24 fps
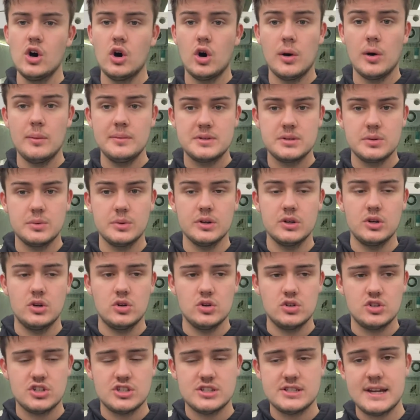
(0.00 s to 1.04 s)
up to a
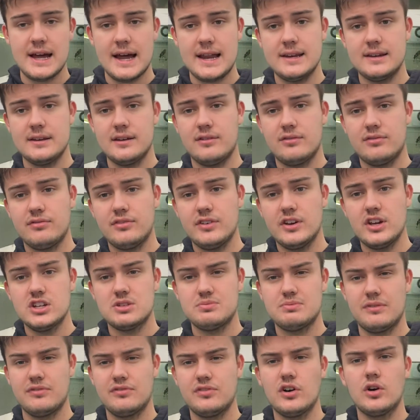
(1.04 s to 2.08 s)
good standard first
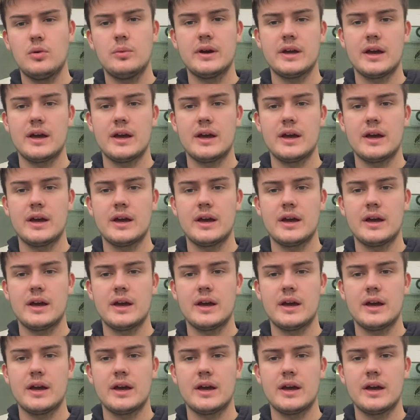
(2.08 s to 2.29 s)
before we